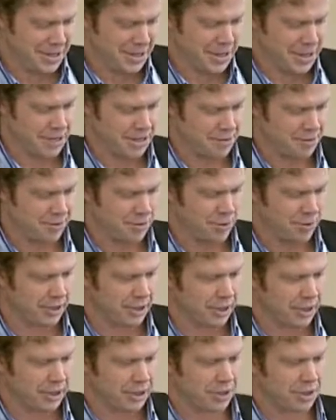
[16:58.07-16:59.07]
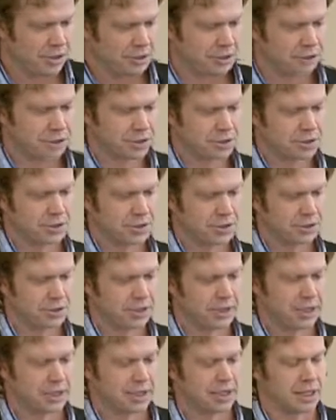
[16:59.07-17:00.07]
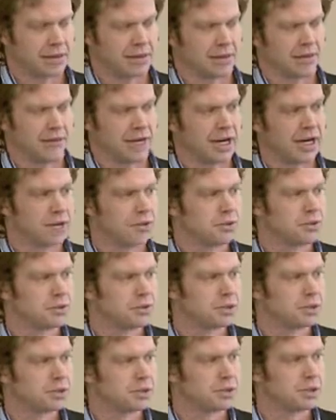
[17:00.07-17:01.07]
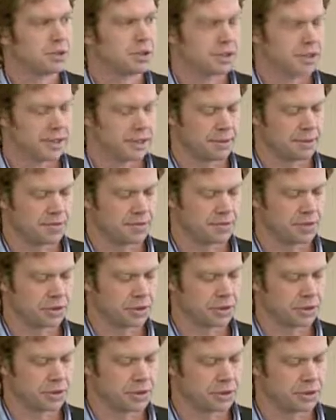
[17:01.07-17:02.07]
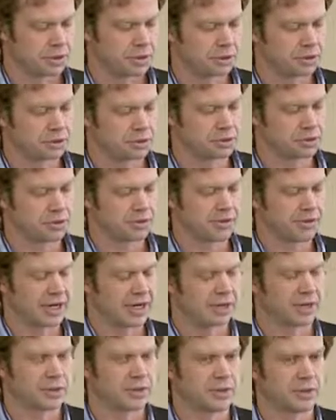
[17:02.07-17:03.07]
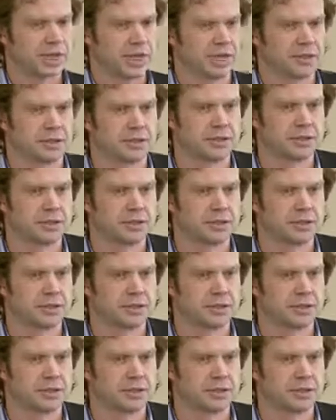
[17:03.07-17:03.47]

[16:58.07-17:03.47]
Um, we look at cultural, social, and economic values. Um, of course, the, the social values attached to